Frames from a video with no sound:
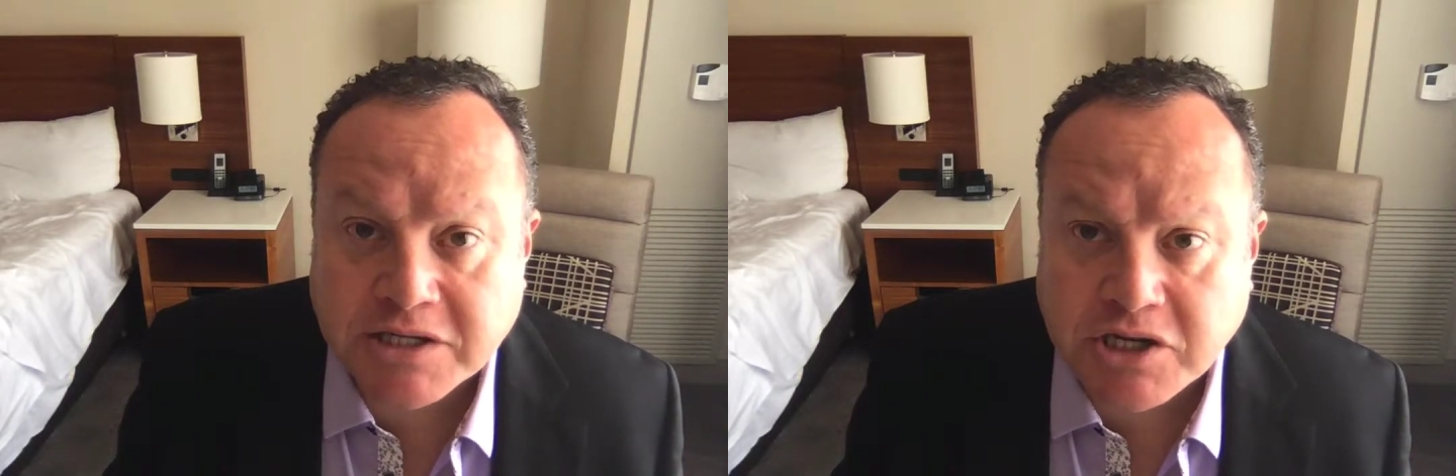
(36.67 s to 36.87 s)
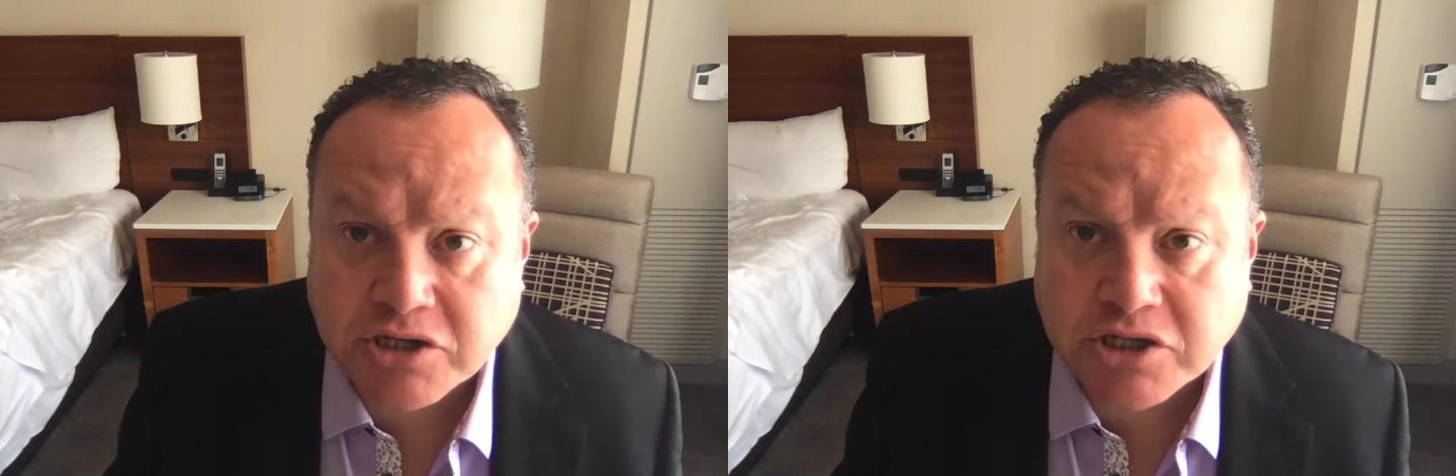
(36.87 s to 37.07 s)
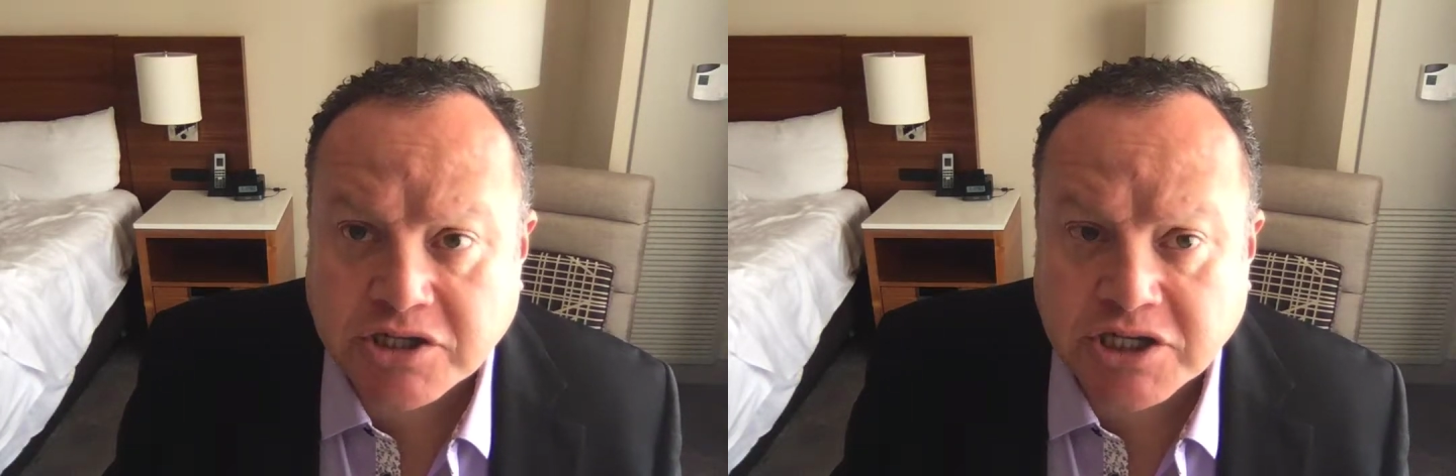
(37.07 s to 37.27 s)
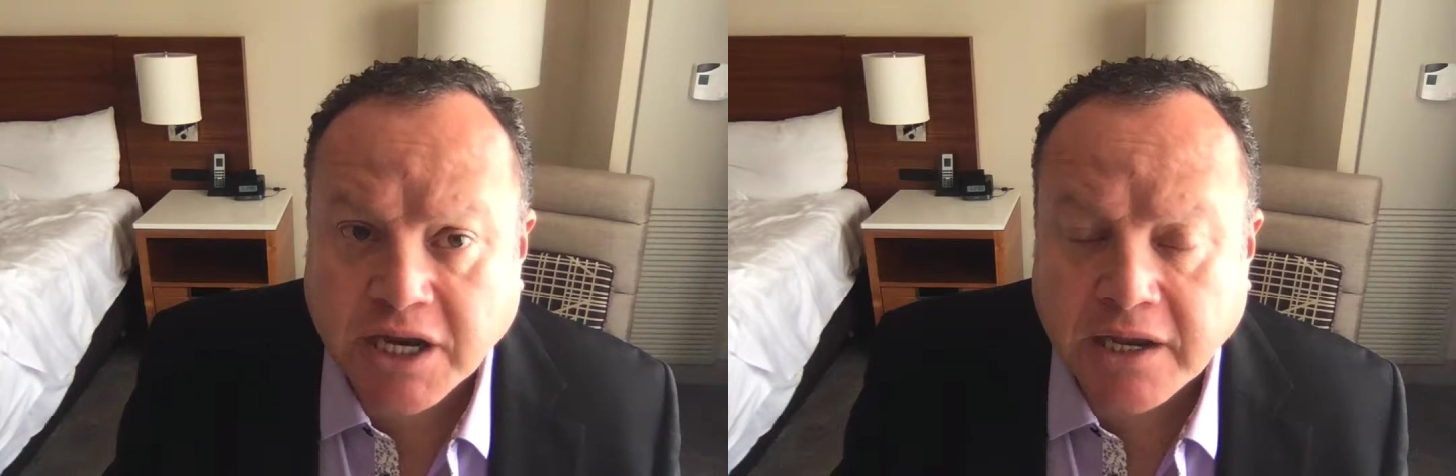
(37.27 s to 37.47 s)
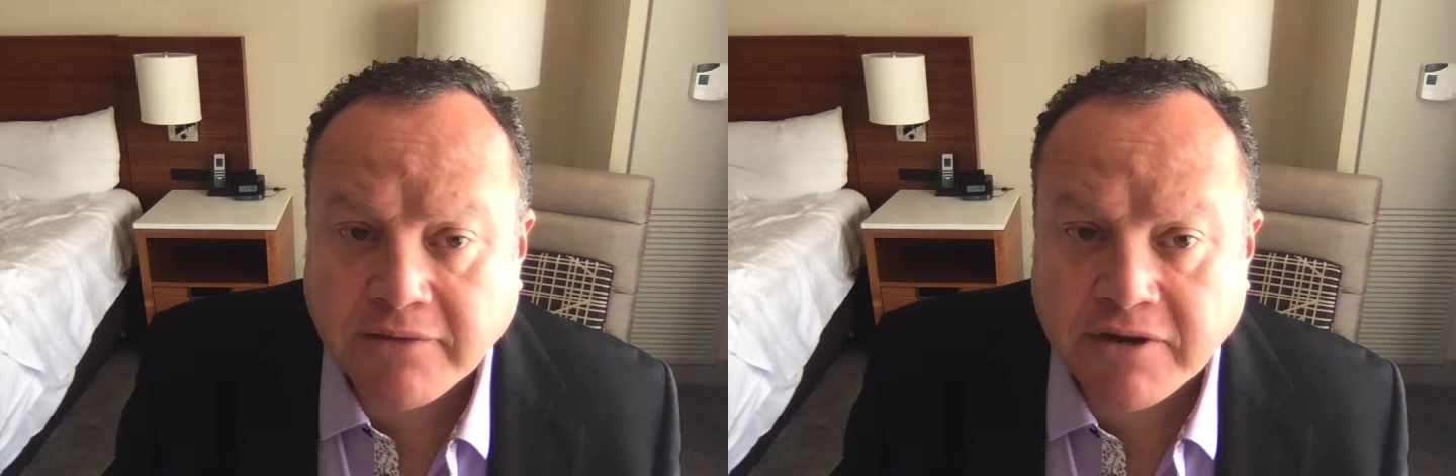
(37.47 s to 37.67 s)
just
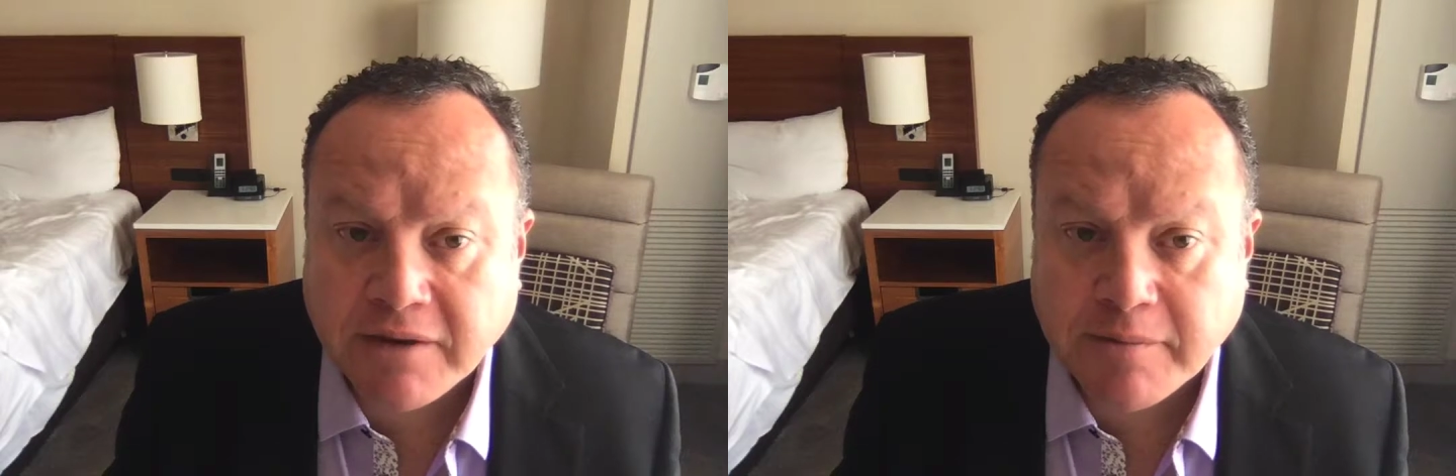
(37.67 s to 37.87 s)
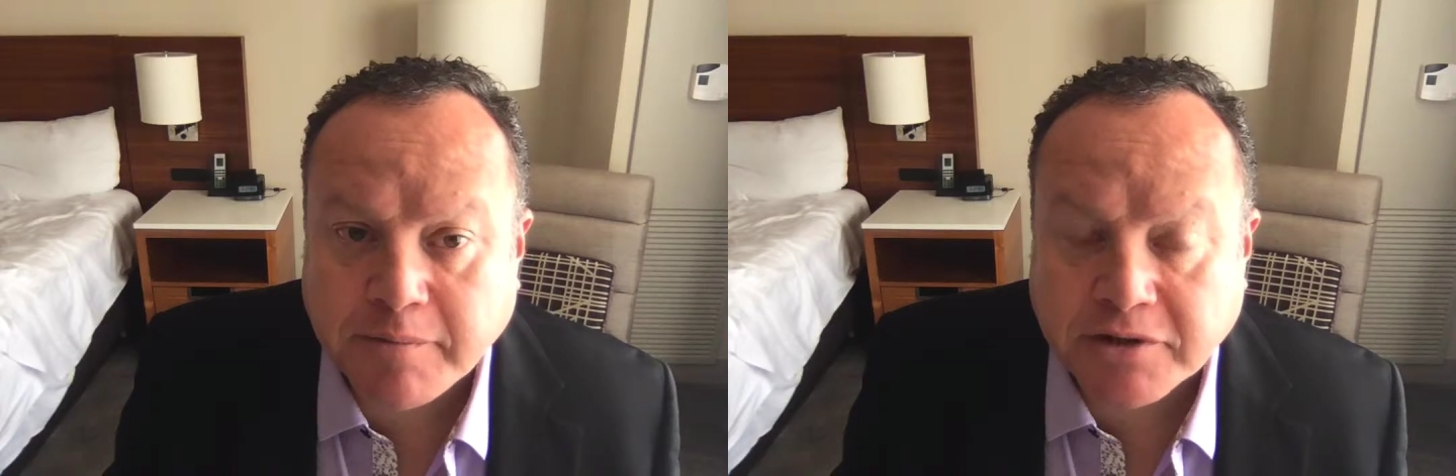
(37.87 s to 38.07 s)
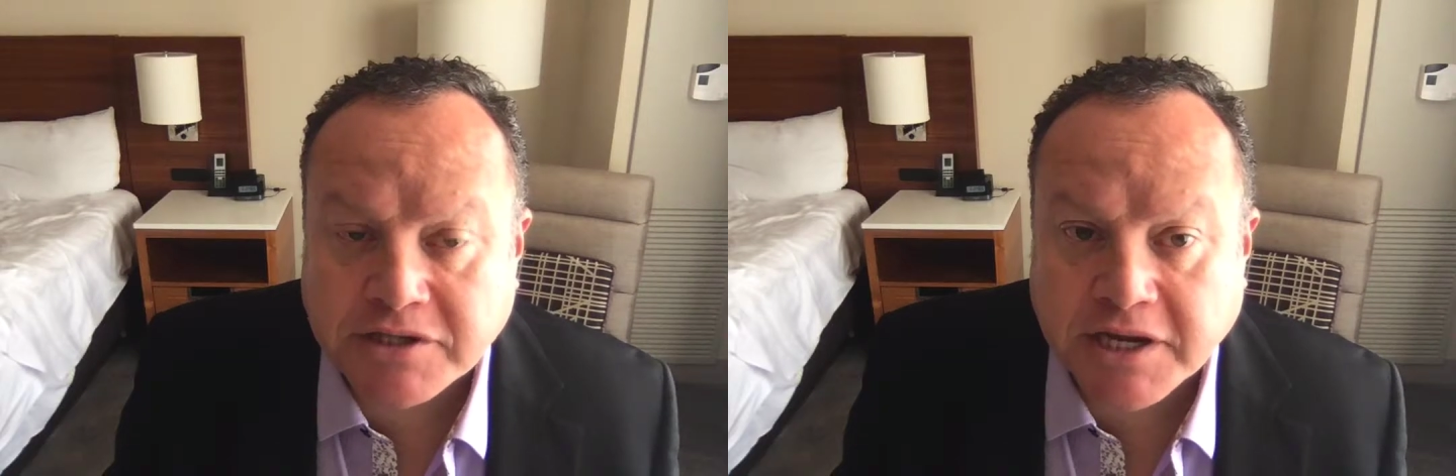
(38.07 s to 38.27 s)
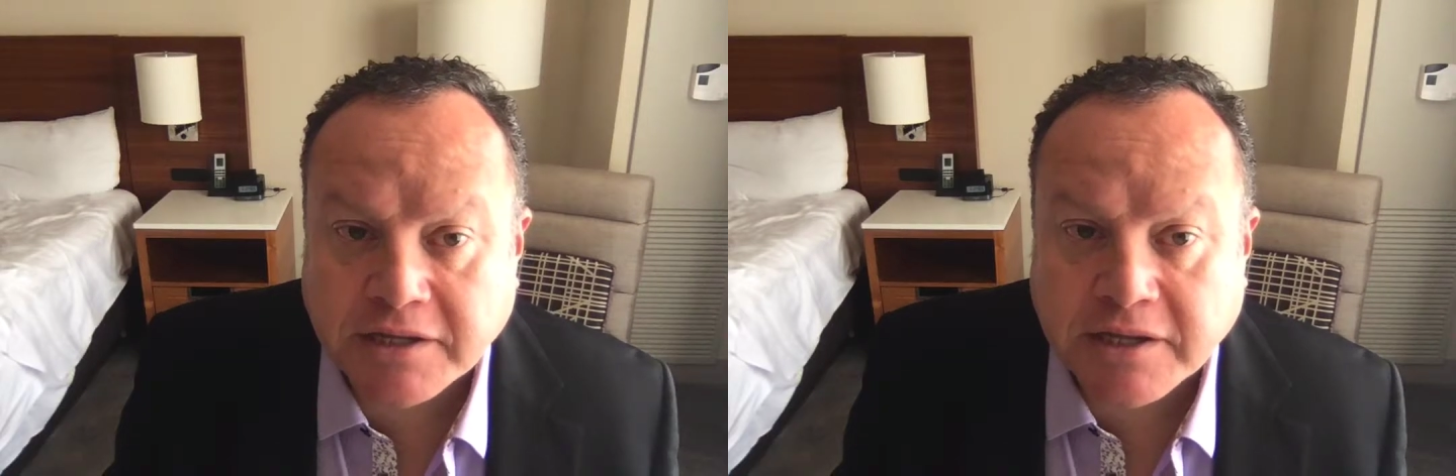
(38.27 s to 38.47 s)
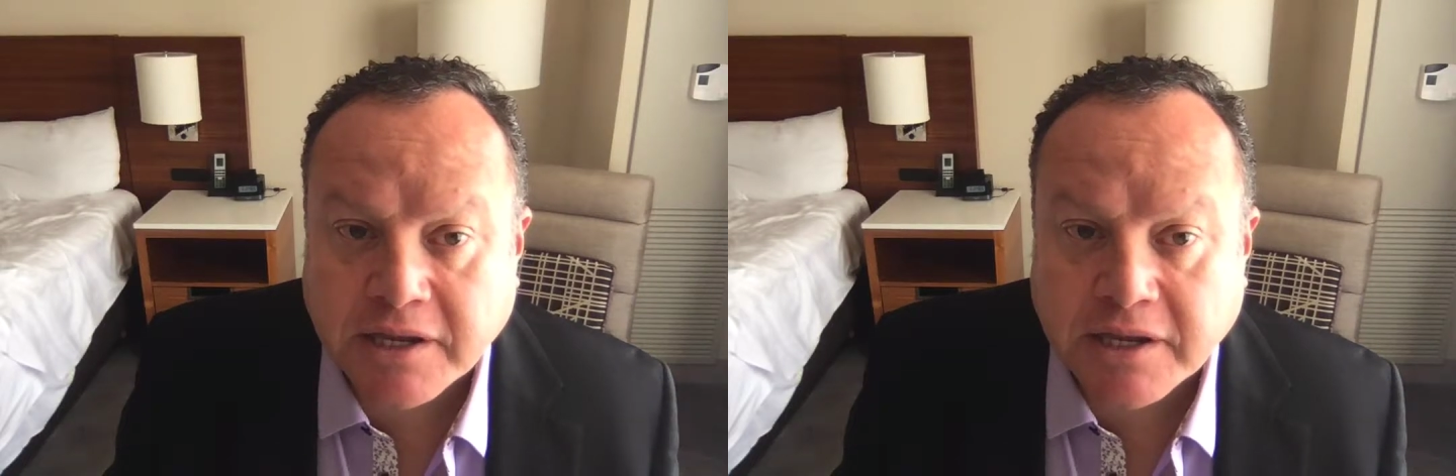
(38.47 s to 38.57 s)
shy of 11%.